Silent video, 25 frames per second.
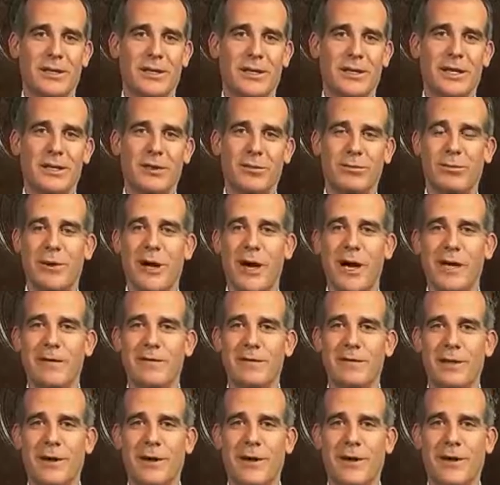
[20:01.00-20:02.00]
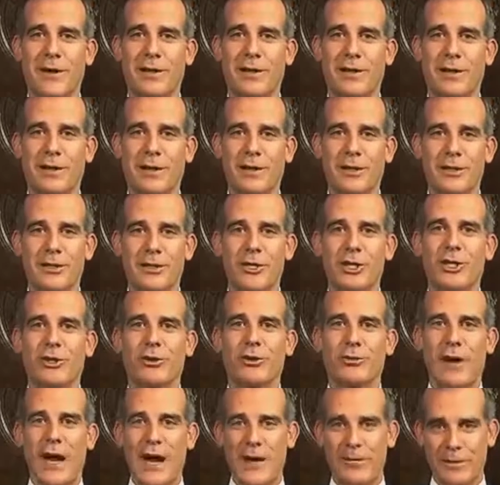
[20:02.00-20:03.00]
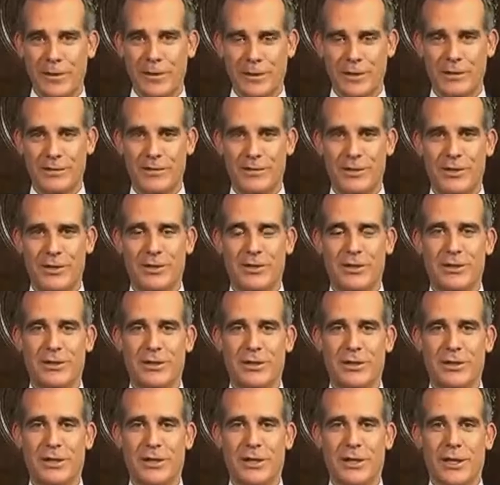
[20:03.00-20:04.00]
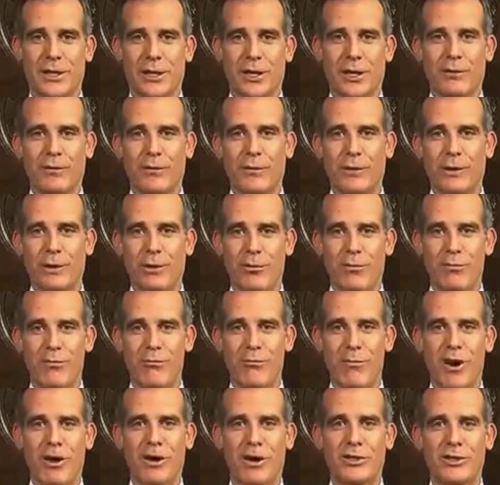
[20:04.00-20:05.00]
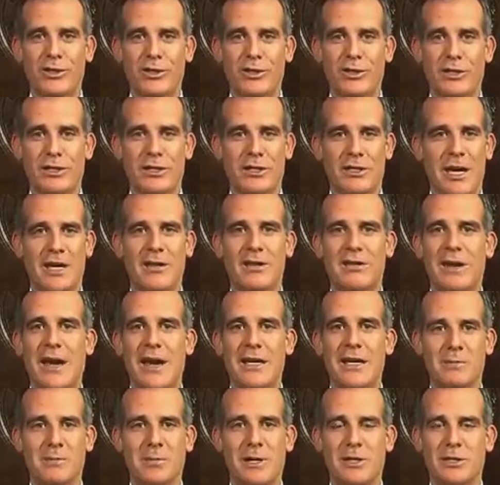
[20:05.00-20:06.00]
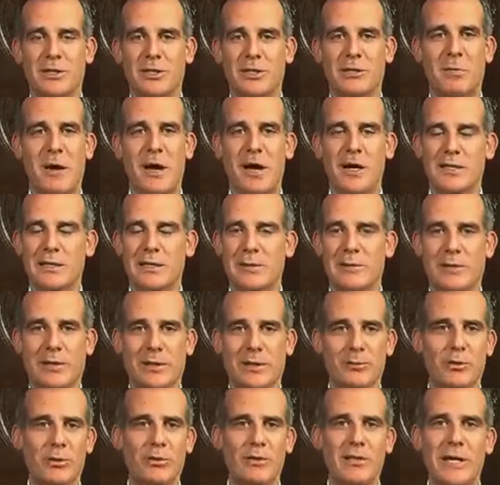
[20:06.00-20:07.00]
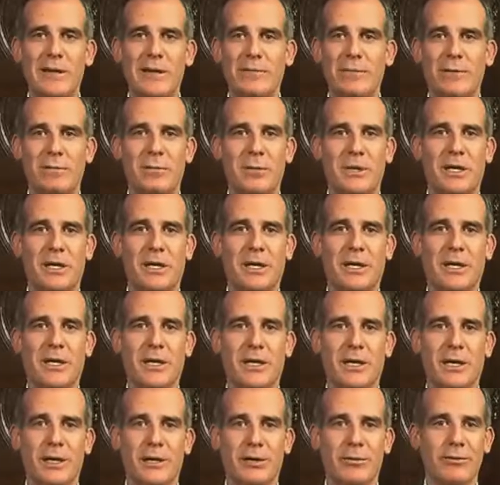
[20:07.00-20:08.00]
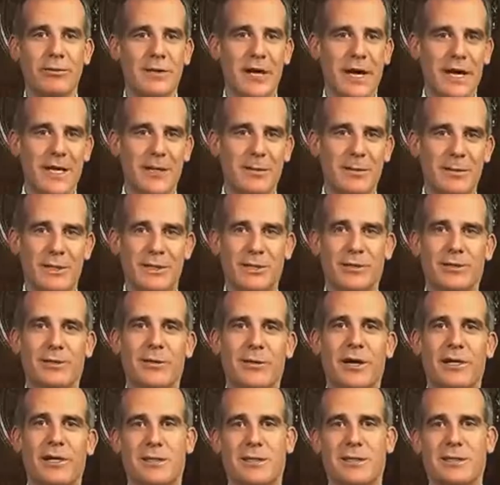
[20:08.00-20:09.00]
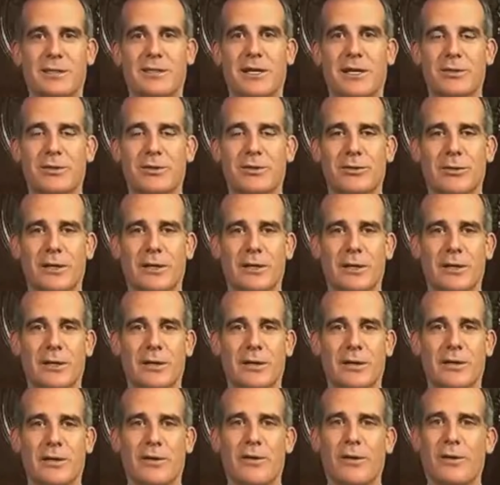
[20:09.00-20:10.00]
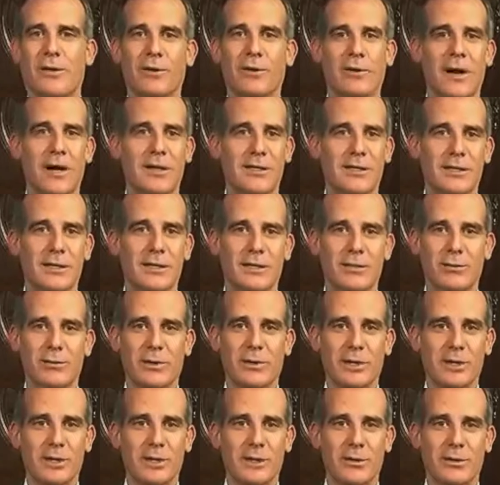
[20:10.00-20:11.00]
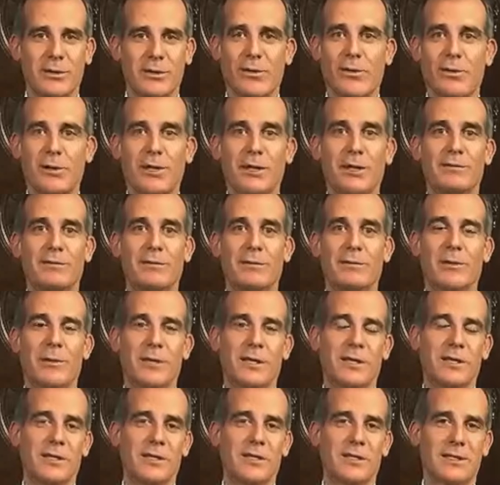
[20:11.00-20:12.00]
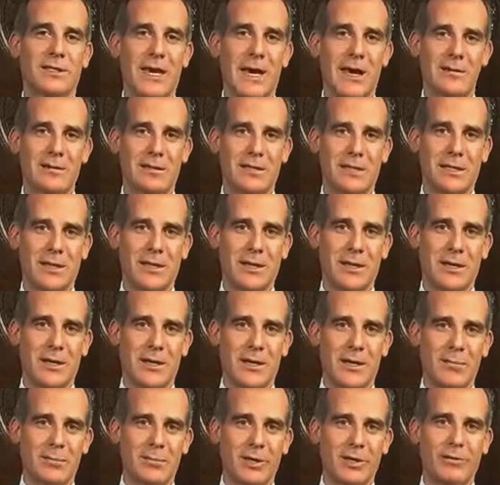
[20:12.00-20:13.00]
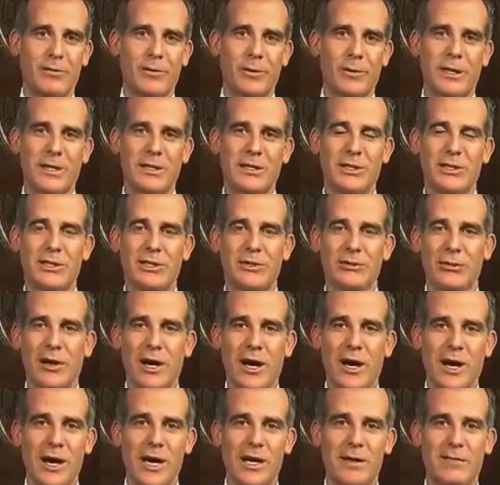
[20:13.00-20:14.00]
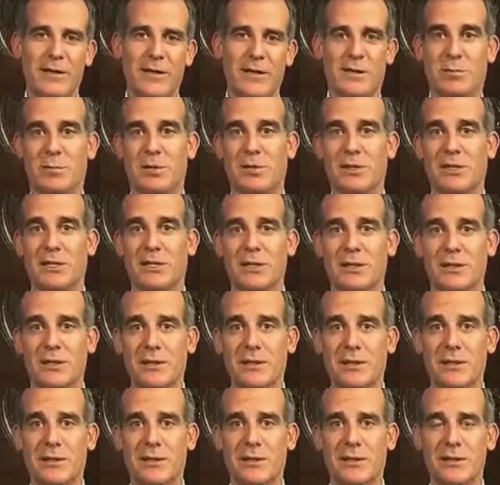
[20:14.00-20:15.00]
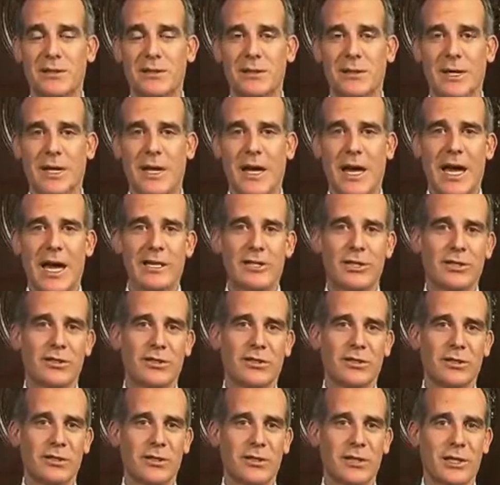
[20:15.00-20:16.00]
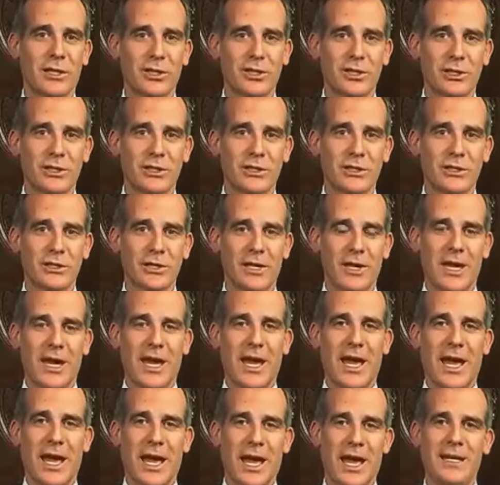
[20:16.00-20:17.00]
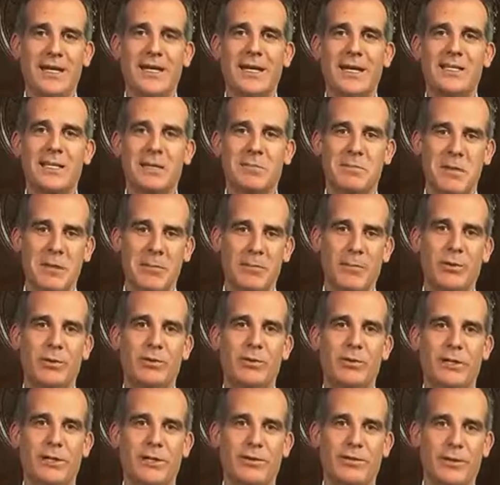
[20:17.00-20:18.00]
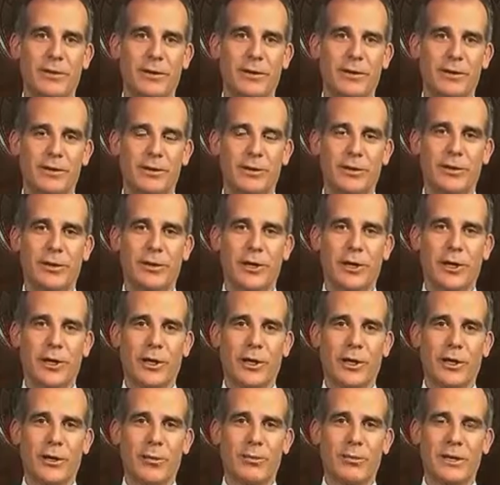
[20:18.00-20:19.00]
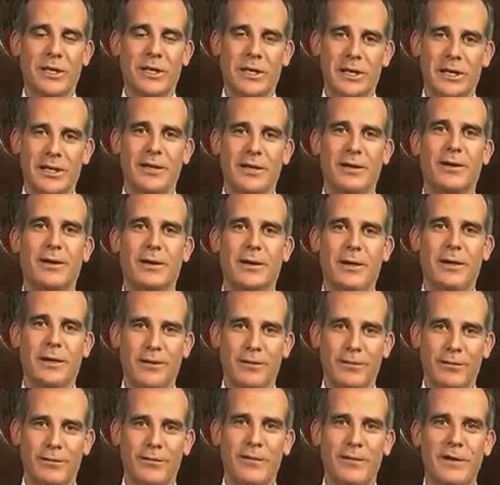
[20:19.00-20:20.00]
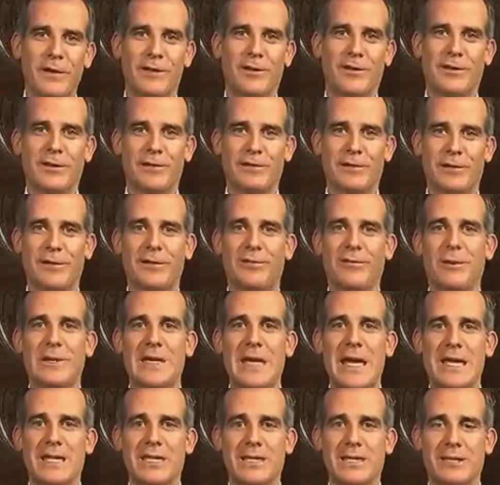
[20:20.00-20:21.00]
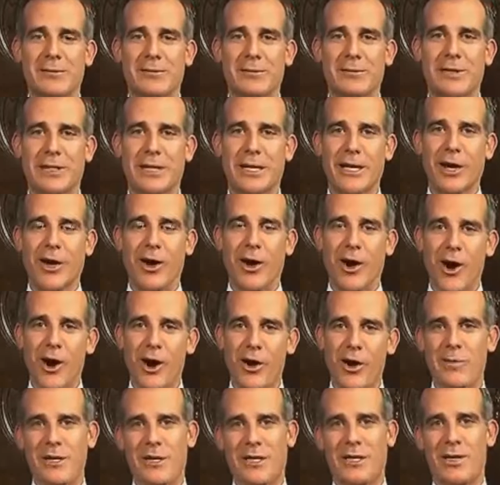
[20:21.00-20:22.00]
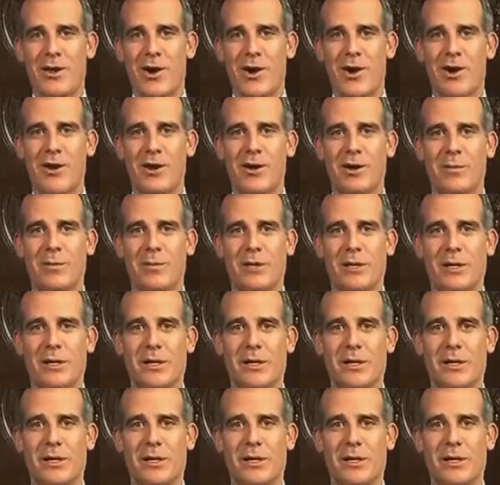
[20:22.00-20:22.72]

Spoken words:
It thrives on geographic division. If we don't march together as much as possible, and we'll never be unanimous across this country, or across this region, or even within this county, but if we can strive as political leaders, as jurisdictions, and as the people who live here to be figuratively, if we can't literally, arm in arm,